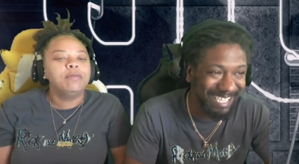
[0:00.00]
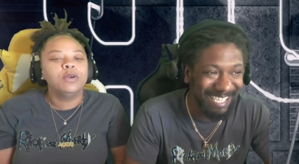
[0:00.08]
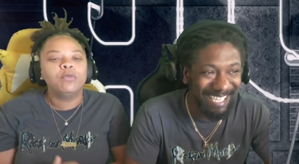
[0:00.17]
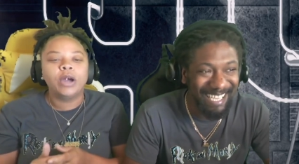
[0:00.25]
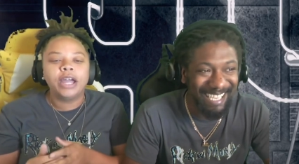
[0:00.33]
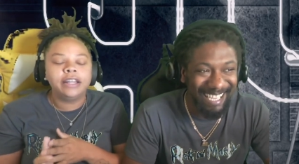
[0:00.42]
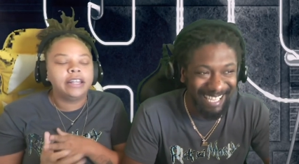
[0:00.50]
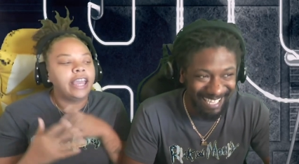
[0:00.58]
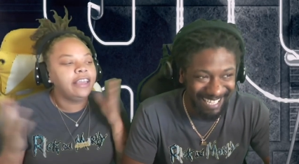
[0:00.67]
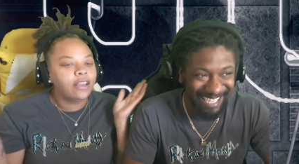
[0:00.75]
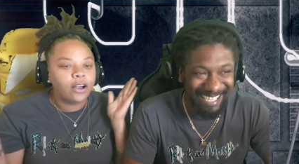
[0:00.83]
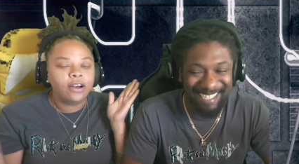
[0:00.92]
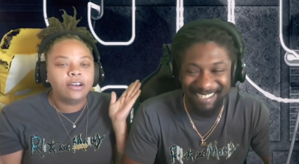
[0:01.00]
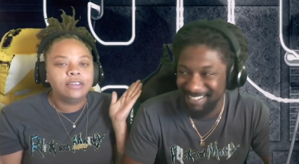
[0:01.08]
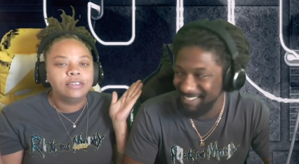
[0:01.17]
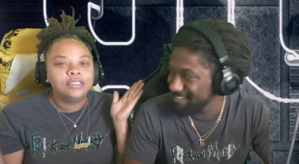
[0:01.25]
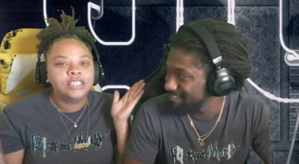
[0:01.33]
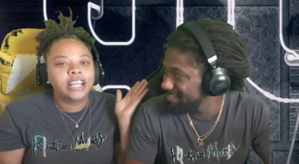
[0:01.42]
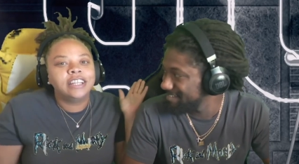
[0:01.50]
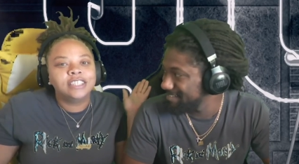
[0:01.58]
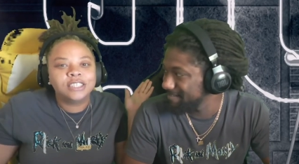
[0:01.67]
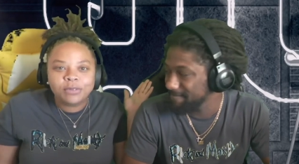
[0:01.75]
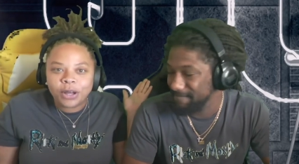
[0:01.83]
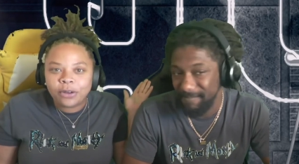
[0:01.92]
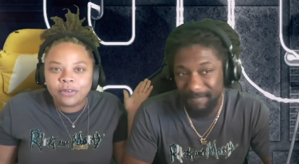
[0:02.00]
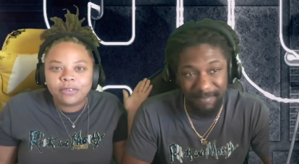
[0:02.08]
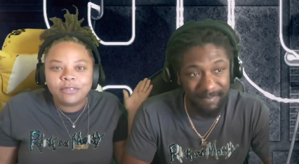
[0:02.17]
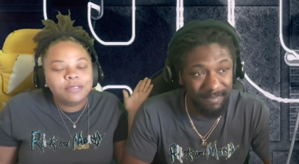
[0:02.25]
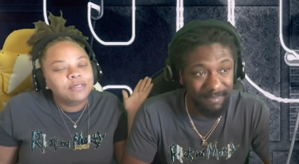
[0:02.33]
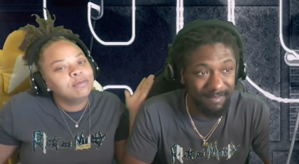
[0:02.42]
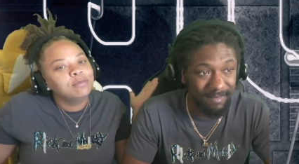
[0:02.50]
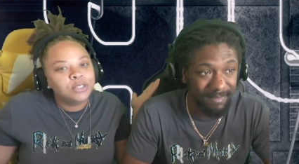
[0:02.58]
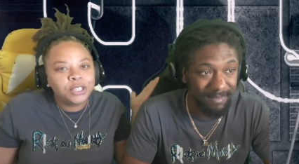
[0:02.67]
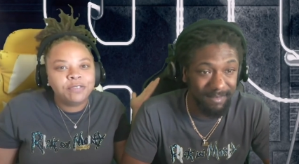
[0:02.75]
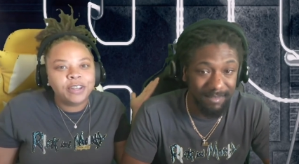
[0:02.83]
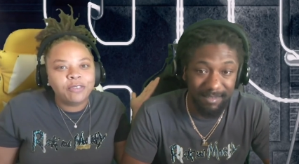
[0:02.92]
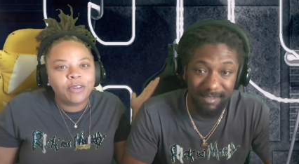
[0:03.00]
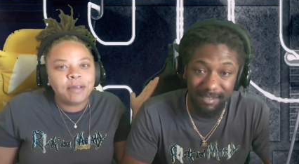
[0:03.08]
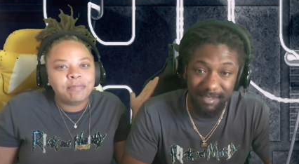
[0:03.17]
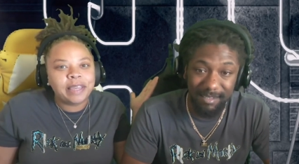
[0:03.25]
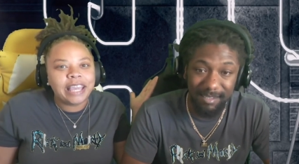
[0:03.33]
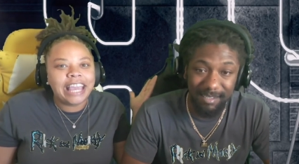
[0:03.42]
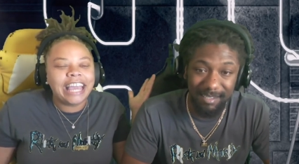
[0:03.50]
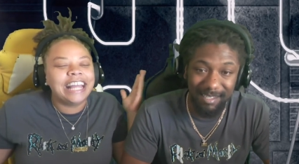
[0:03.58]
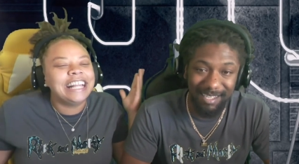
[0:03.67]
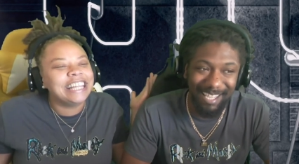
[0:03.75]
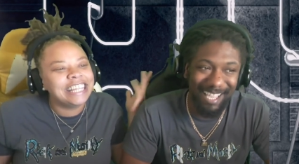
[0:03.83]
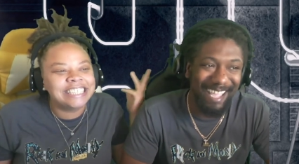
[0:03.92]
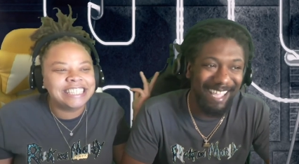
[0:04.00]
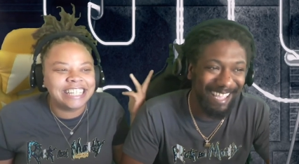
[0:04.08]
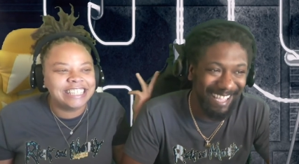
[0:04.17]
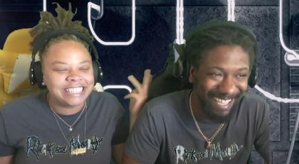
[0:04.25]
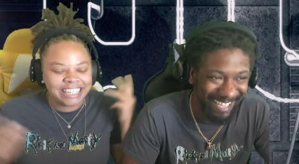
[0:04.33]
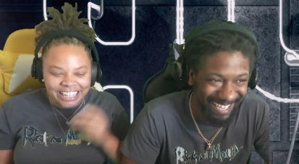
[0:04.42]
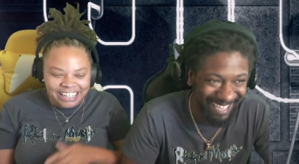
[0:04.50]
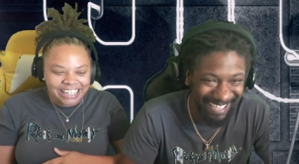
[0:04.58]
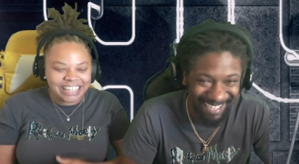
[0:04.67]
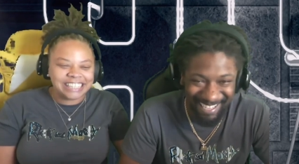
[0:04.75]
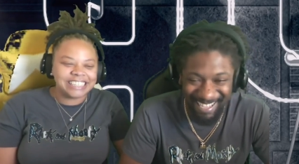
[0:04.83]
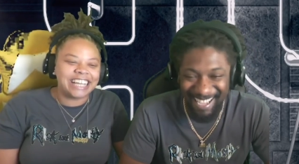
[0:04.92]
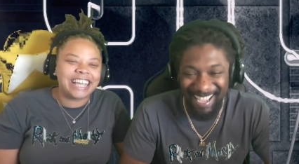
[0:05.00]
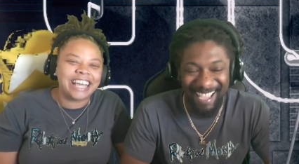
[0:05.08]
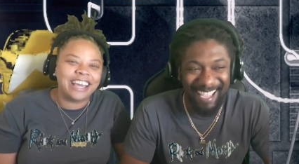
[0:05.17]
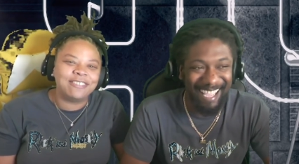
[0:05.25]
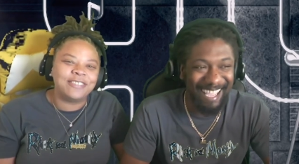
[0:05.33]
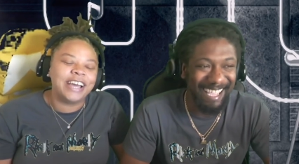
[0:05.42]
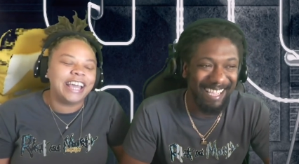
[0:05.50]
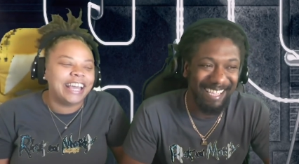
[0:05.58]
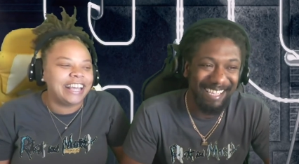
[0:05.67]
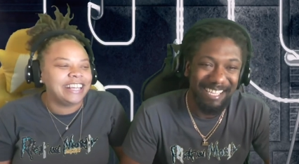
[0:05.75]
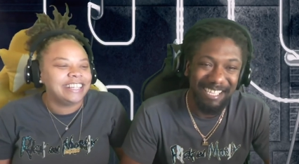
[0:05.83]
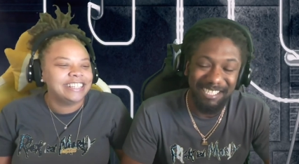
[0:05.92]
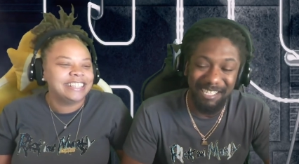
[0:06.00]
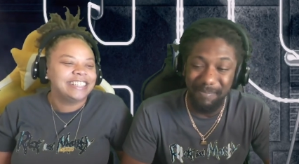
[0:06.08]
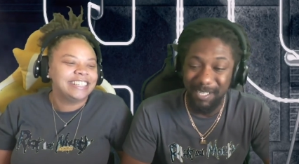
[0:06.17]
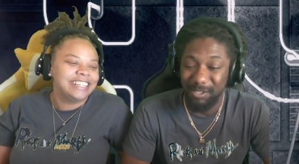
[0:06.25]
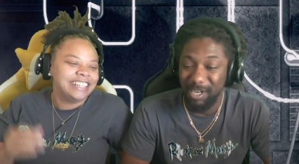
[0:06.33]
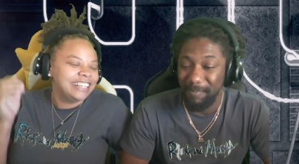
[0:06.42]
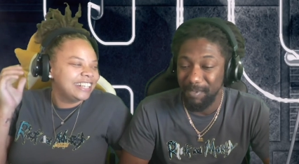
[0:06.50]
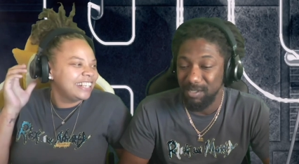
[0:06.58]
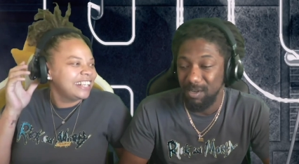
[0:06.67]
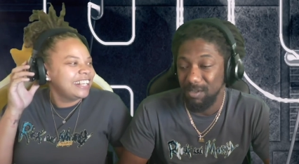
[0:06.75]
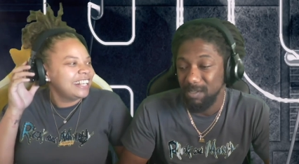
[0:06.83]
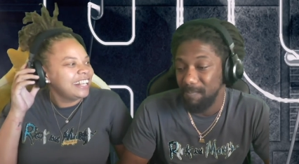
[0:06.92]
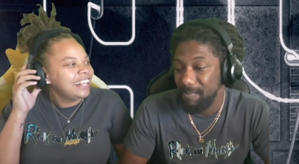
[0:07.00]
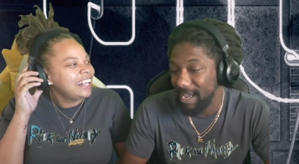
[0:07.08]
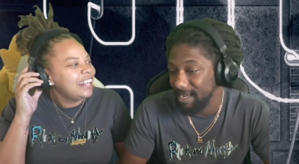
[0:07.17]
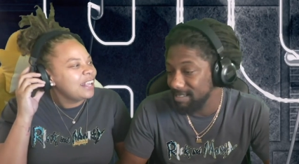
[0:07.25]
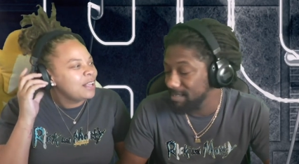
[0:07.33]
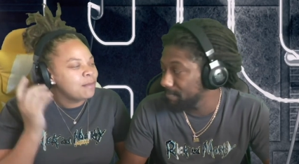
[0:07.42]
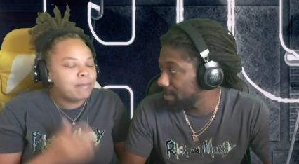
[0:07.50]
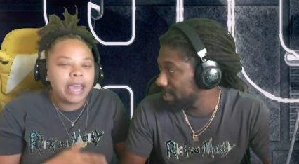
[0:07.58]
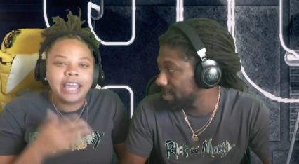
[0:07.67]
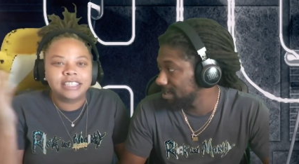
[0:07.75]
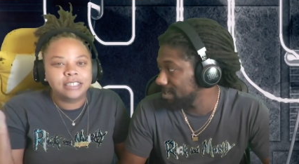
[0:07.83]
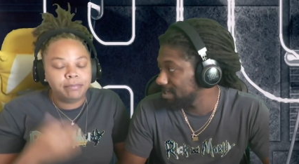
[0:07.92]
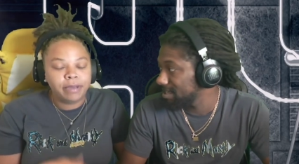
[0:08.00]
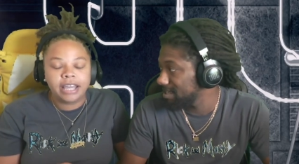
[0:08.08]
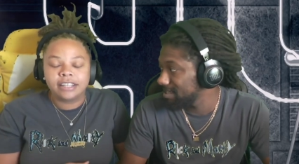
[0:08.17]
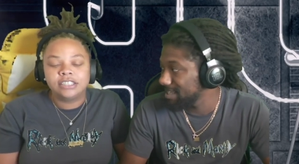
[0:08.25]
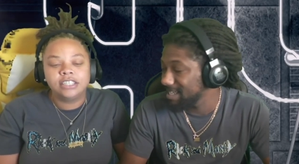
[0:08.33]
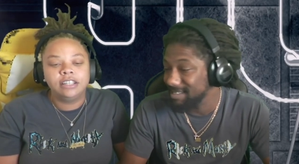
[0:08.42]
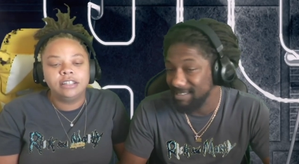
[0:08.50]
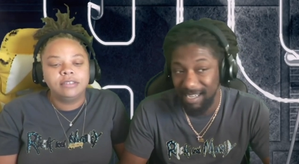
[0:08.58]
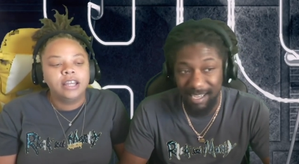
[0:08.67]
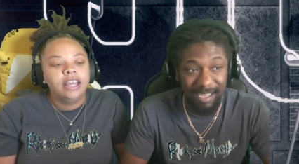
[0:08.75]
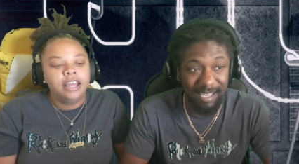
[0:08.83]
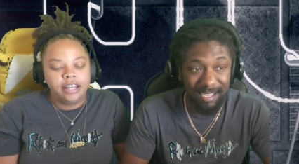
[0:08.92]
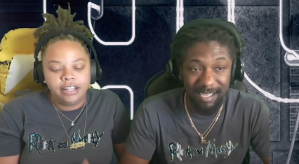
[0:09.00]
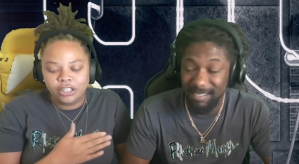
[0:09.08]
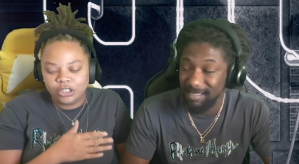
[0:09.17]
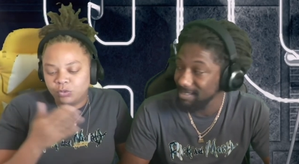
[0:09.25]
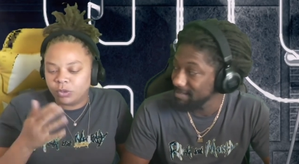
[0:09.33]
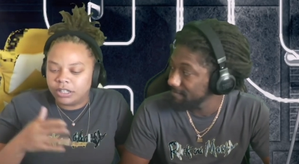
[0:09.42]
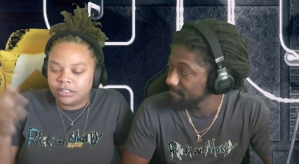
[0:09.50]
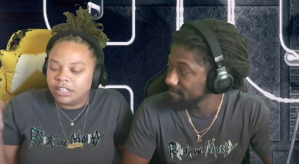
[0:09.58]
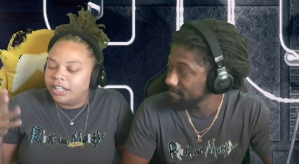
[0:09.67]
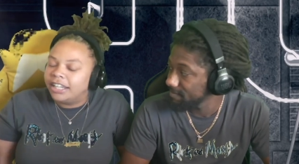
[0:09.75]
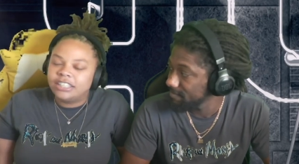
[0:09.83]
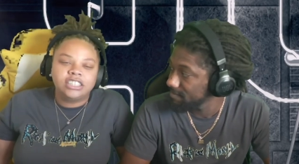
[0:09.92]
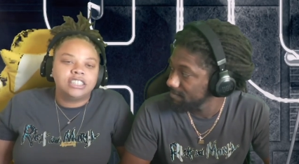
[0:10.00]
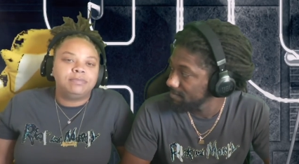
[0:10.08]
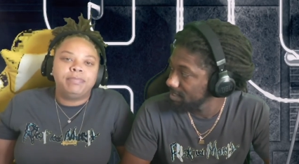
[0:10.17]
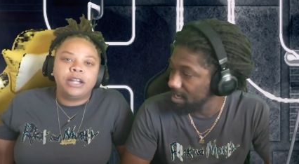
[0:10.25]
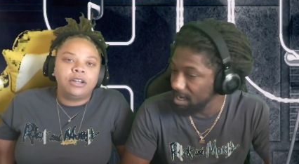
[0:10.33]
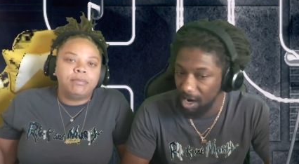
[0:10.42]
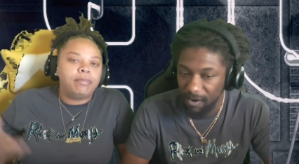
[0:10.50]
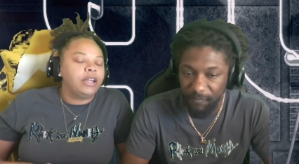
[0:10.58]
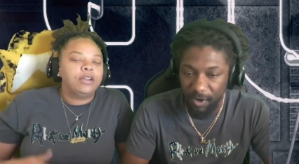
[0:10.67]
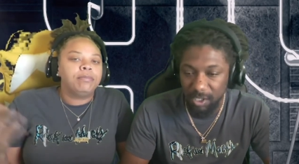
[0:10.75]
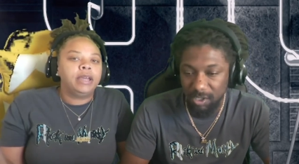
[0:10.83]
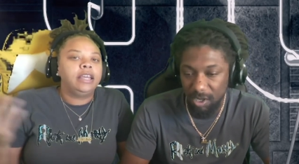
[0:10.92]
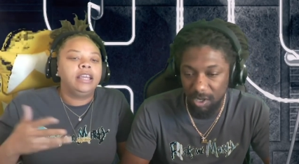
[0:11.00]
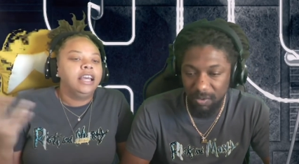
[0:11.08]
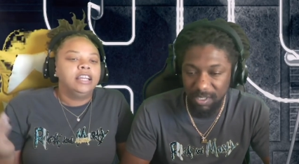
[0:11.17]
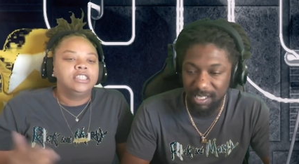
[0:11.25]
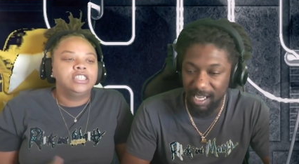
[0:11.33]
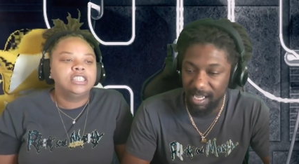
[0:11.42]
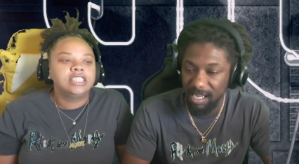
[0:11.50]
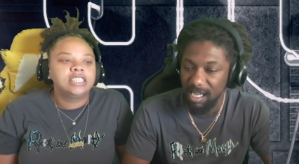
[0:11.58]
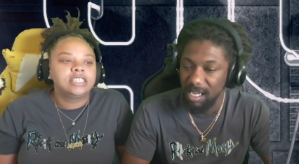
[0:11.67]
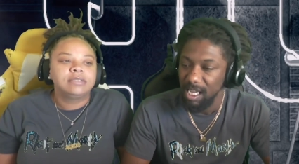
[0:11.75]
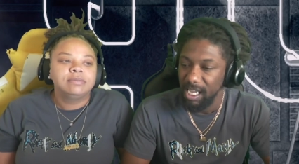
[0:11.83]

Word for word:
Speaker 1: been waiting. Hey, y'all, Jaidyn's woke. She finna rap again. Let's get to this. I can't hey, wait.
Speaker 2: She been dropping songs back to back. Back to back. That's she, tight. And each
Speaker 1: one, it's just better. Yeah, her better, first man. song
Speaker 2: was tight, just,